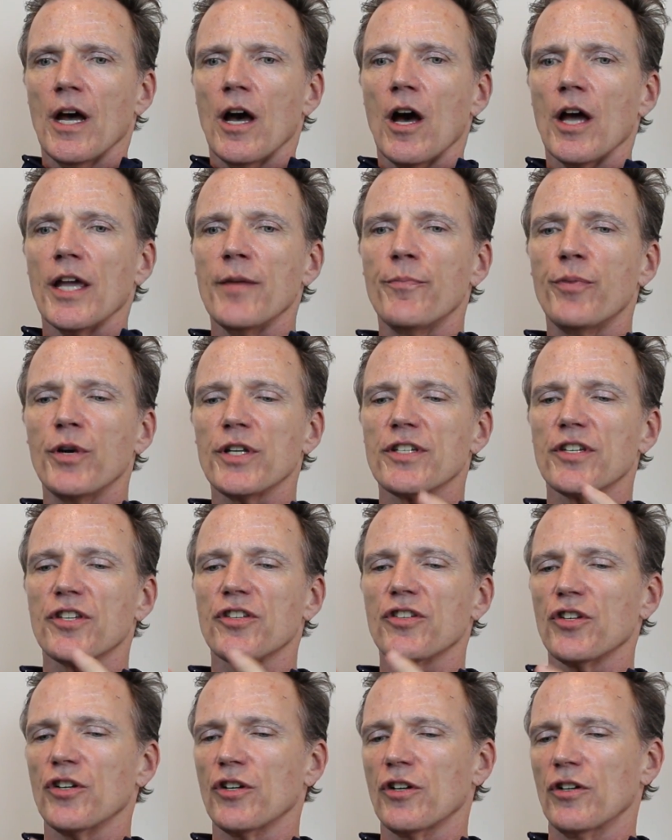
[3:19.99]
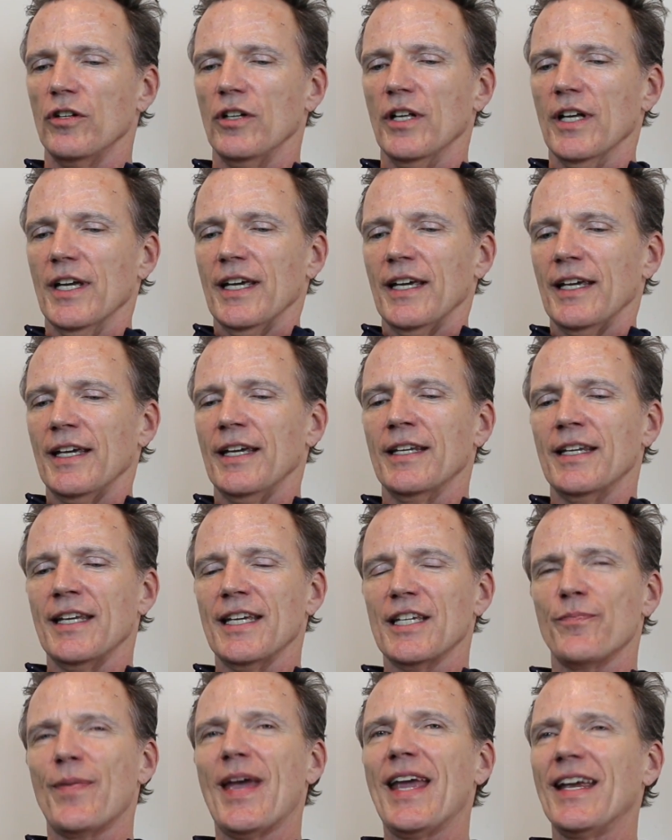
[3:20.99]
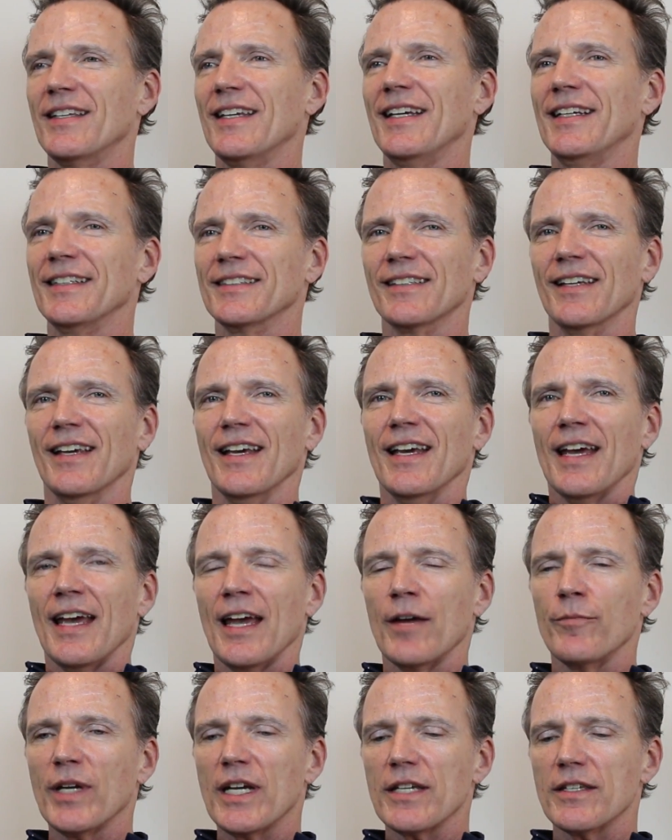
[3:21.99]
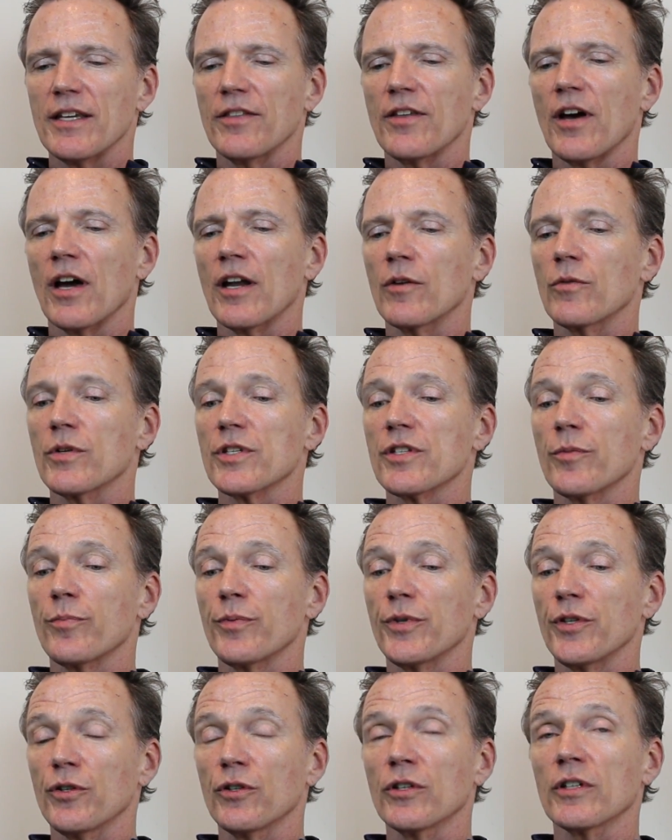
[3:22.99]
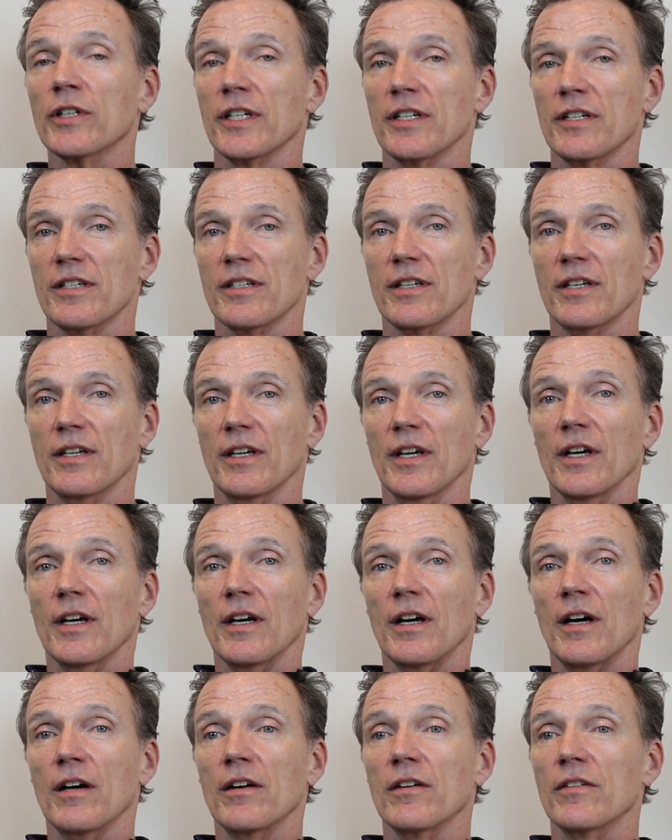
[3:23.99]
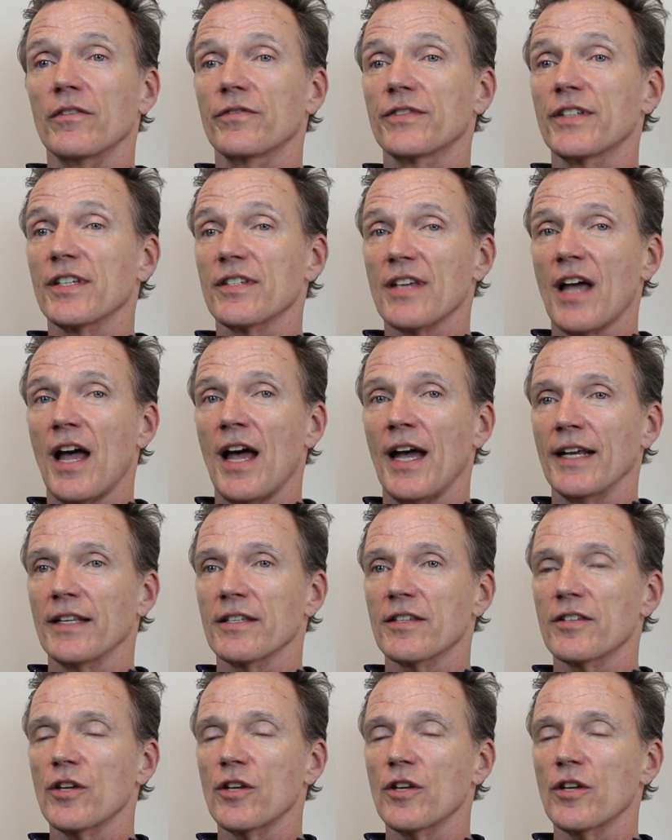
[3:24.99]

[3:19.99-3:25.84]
he puts a circle in his paintings, and because he thought it was the purest of designs.